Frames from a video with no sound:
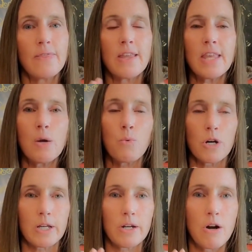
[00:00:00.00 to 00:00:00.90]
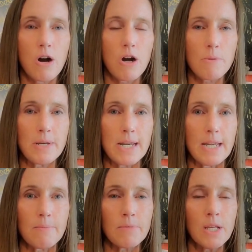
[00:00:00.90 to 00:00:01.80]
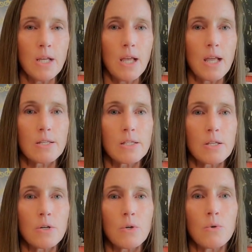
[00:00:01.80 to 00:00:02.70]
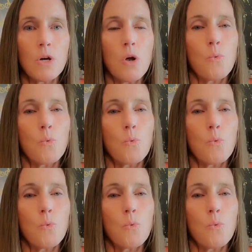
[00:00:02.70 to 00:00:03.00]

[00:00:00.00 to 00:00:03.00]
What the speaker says: then they work in harmony. And so